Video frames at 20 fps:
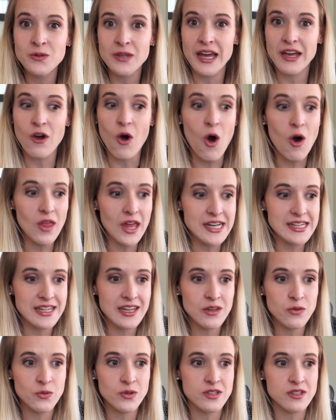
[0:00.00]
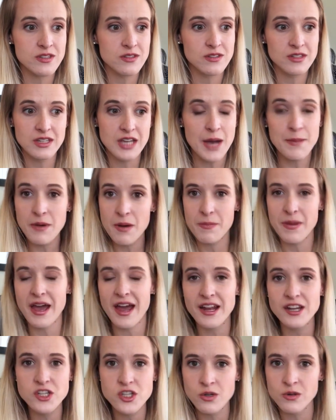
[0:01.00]
Like, all I did was come up
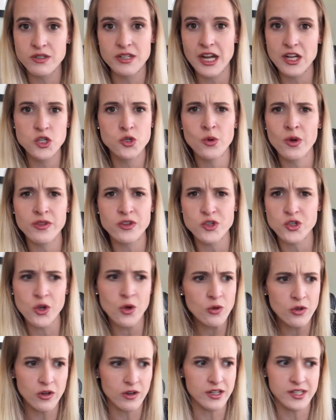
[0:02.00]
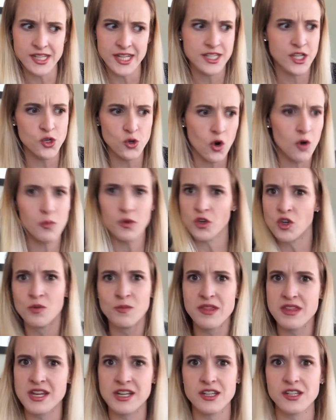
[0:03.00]
behind you and touch you on the shoulder because that's a normal
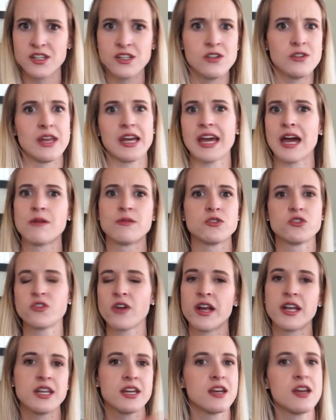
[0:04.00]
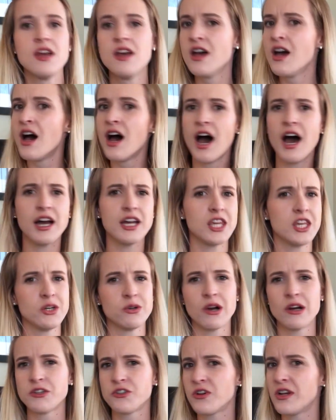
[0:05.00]
human thing to do. Like, I was trying to hug
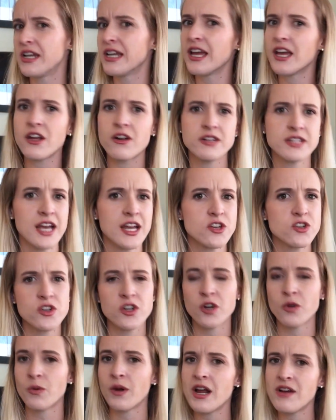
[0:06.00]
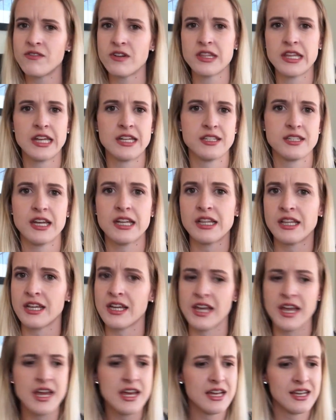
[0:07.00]
you, or I was trying to get your attention or whatever, and then
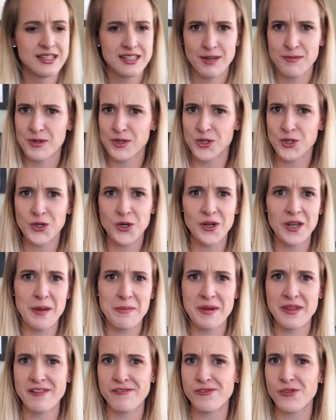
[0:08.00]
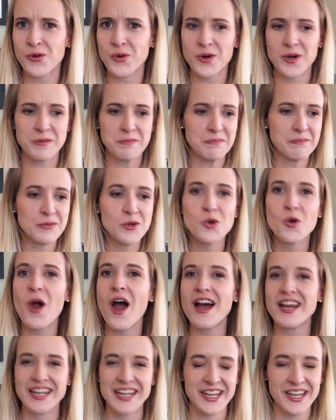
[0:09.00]
suddenly someone's curled up on the floor
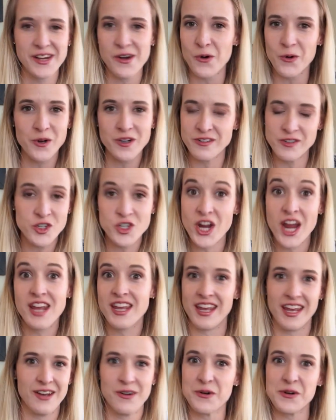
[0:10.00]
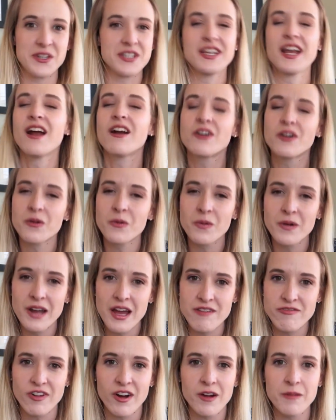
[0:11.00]
crying or shaking or scared or
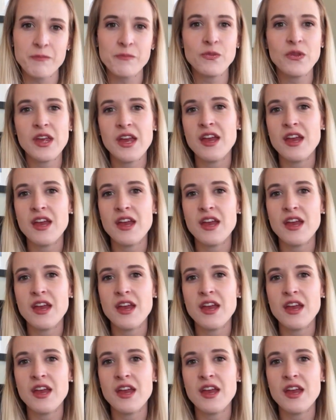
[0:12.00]
whatever.